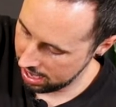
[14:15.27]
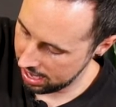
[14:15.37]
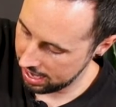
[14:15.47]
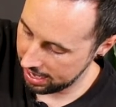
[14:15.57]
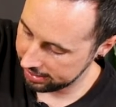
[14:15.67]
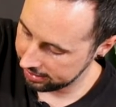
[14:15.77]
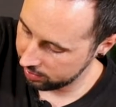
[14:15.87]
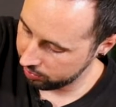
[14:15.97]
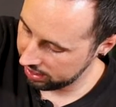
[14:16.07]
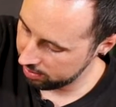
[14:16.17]
and as
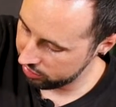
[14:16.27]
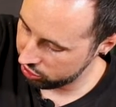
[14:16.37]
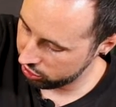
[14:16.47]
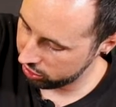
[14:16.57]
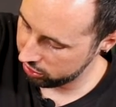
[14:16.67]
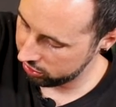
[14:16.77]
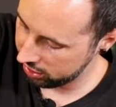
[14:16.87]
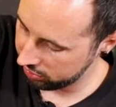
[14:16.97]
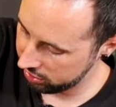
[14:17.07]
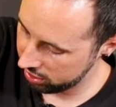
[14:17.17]
this plant matures,
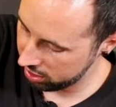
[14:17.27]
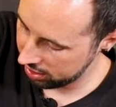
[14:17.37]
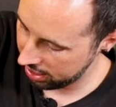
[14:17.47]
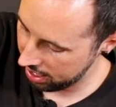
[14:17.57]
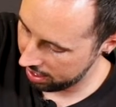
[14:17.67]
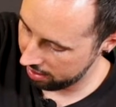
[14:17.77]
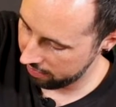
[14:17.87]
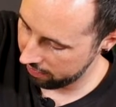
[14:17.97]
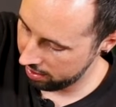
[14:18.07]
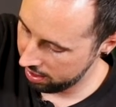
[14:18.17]
it'll start to
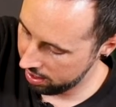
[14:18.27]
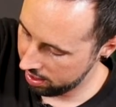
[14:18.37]
have